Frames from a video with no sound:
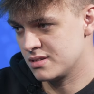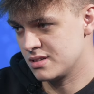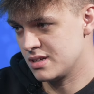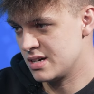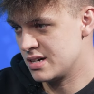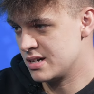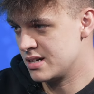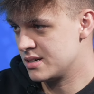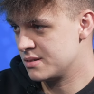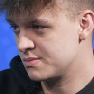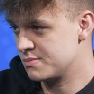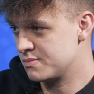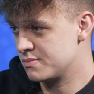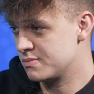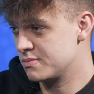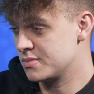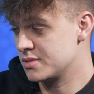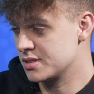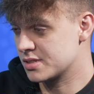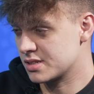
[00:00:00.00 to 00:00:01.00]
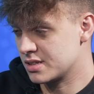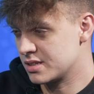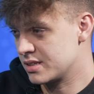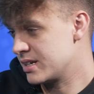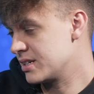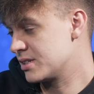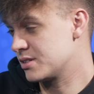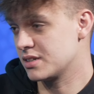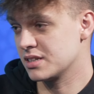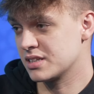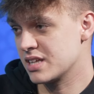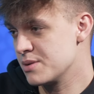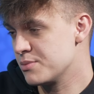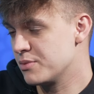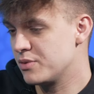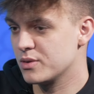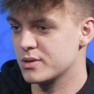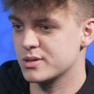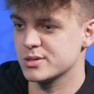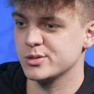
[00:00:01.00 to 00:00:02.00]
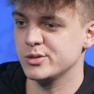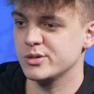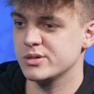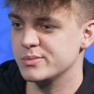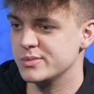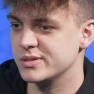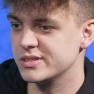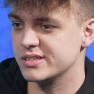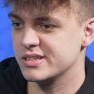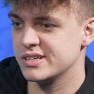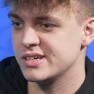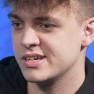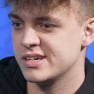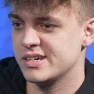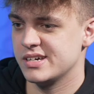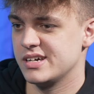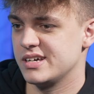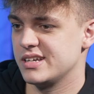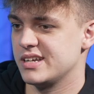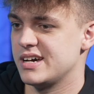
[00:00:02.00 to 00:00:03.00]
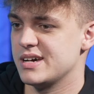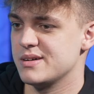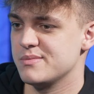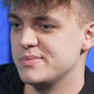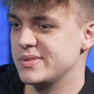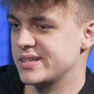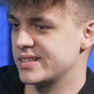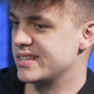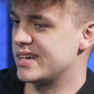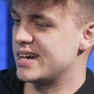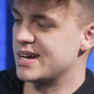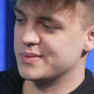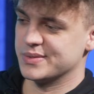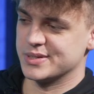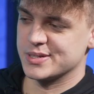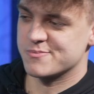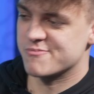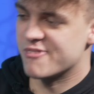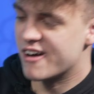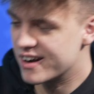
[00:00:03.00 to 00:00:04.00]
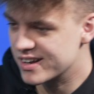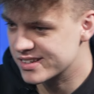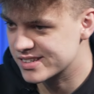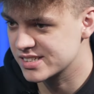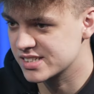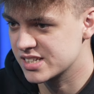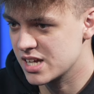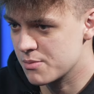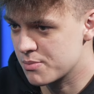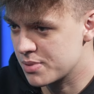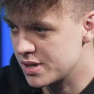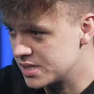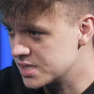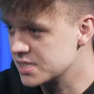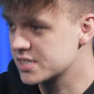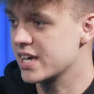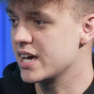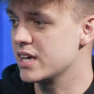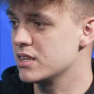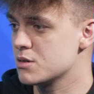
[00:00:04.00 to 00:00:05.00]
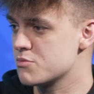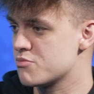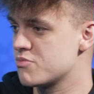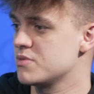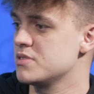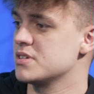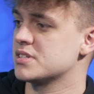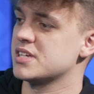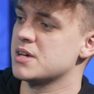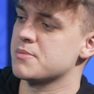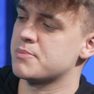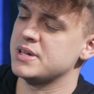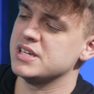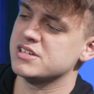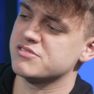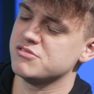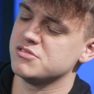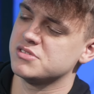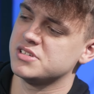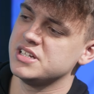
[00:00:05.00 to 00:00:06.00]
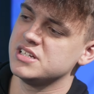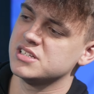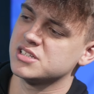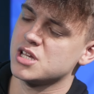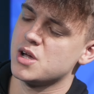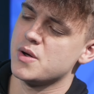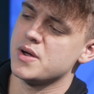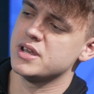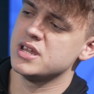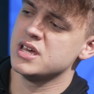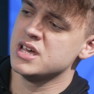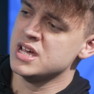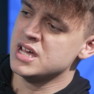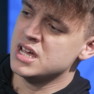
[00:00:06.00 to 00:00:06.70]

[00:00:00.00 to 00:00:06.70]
Uh, the Sunday, so the day before the tournament, at like midnight, we're just practicing set pieces, getting the, the set piece routines going.